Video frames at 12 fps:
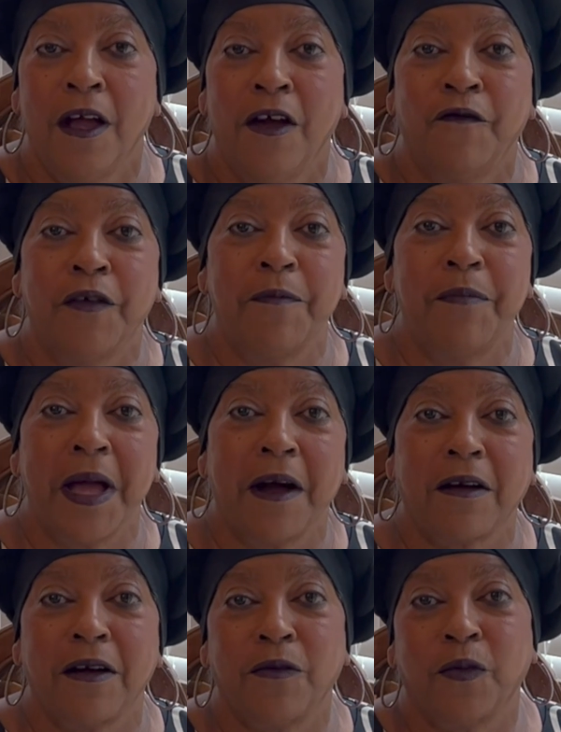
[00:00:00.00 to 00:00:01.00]

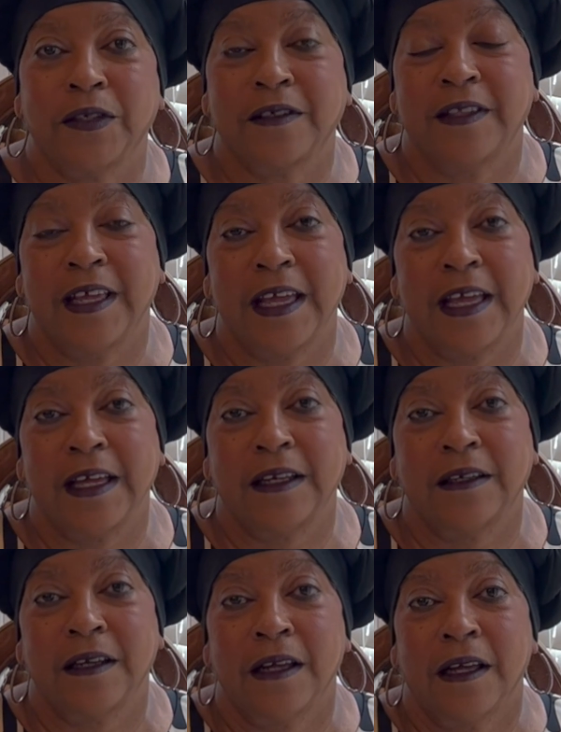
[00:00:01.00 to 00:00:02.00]
Rebecca was
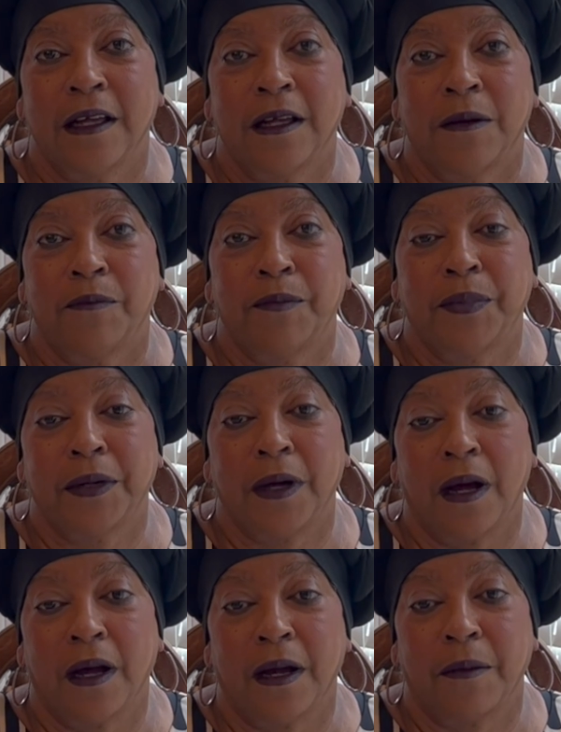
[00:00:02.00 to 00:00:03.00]
then
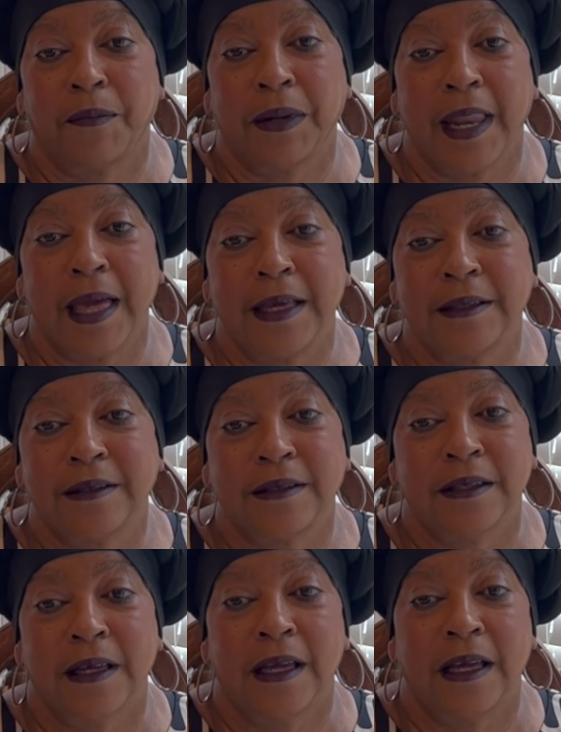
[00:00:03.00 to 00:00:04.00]
placed
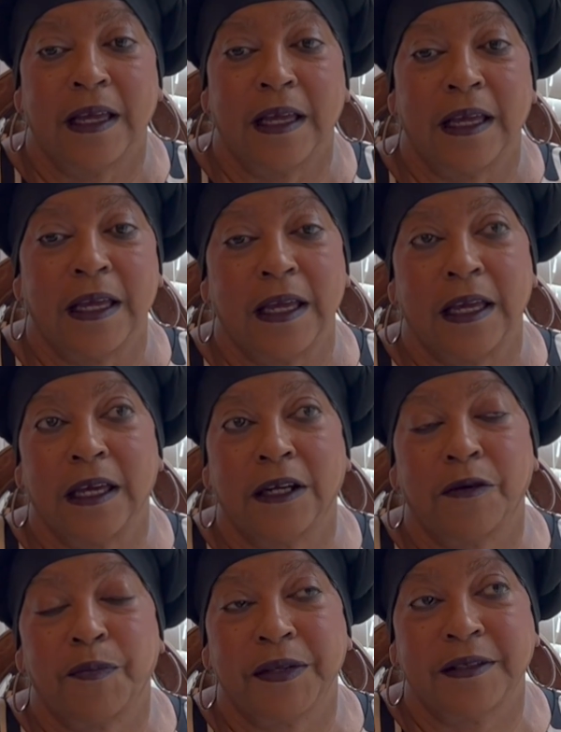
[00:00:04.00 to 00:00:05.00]
in
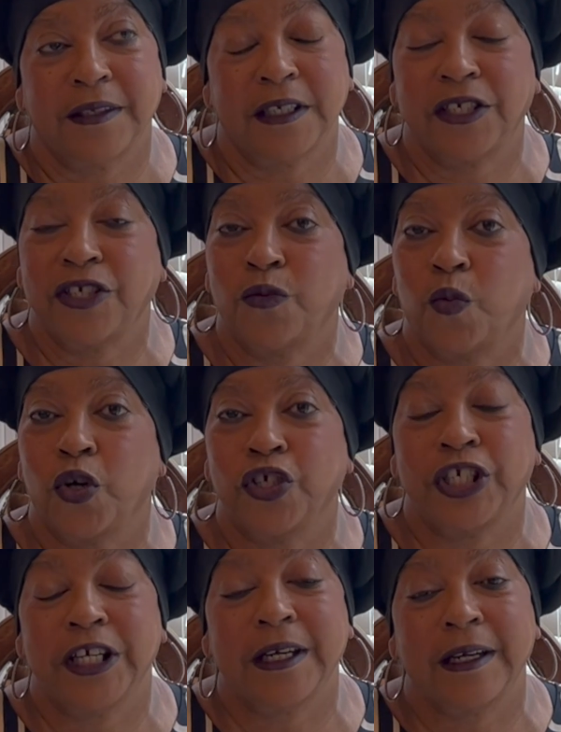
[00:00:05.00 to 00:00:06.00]
a position where
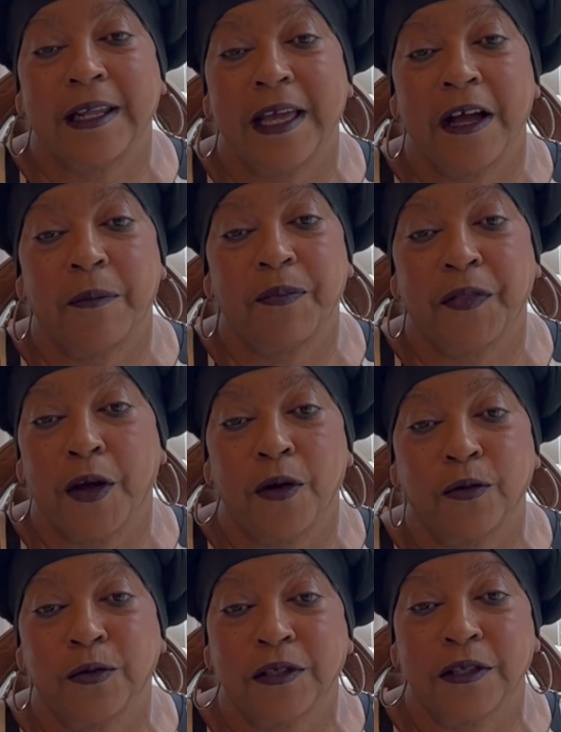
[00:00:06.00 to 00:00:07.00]
she could help
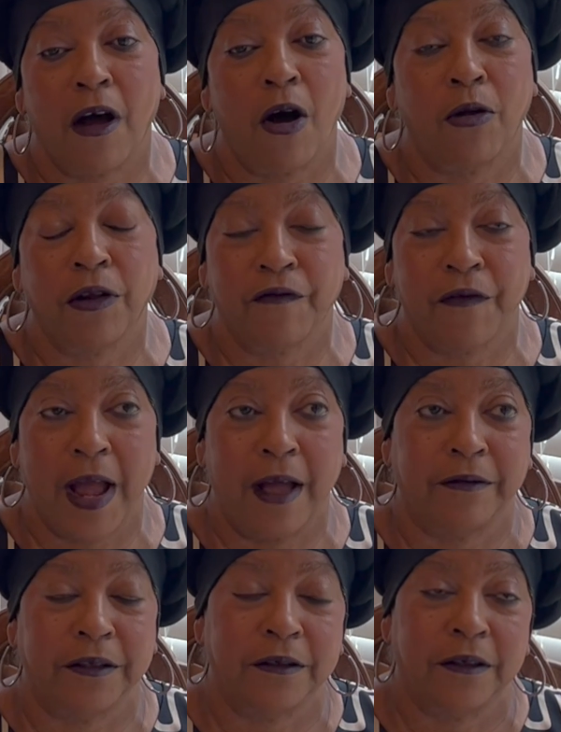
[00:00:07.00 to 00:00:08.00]
those all
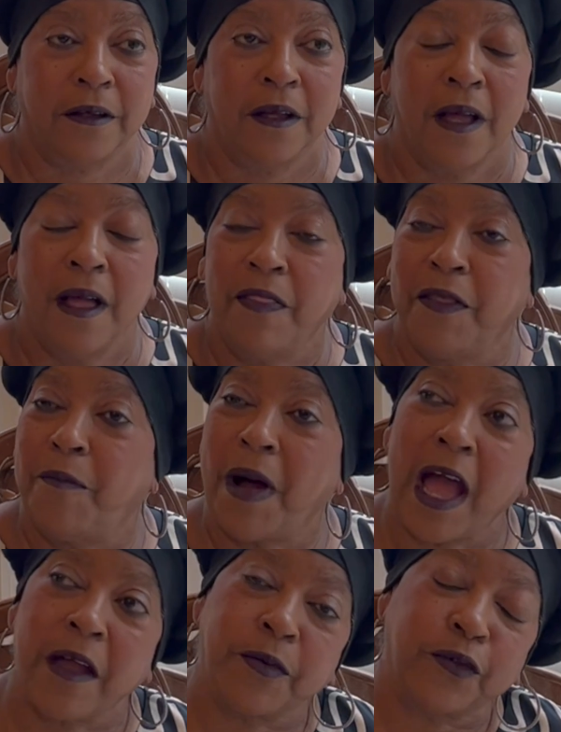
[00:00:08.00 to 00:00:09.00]
around her. The
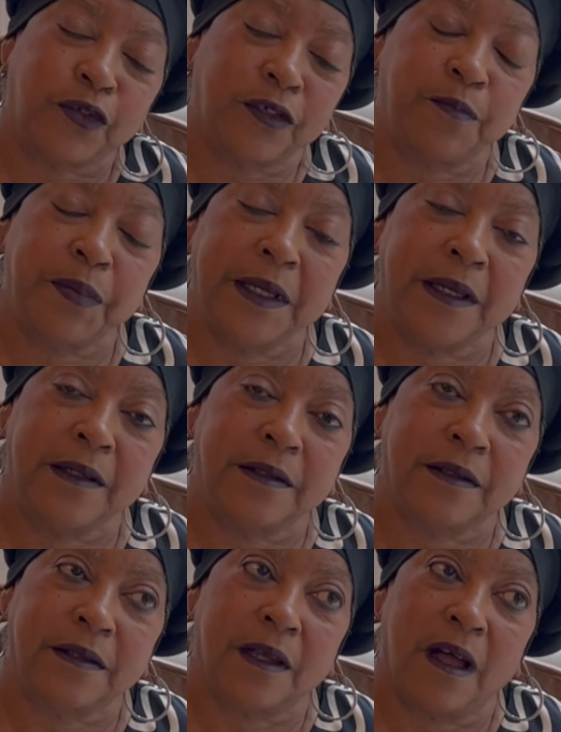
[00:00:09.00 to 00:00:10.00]
Bible
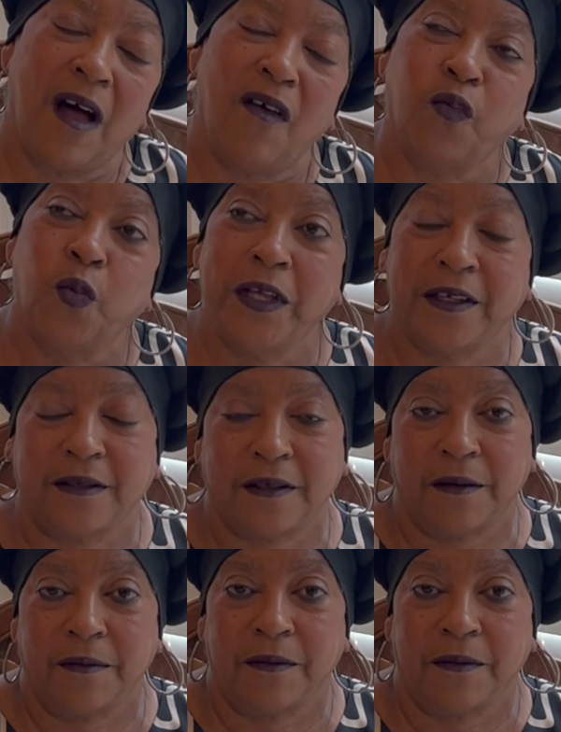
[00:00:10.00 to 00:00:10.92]
speaks of wisdom.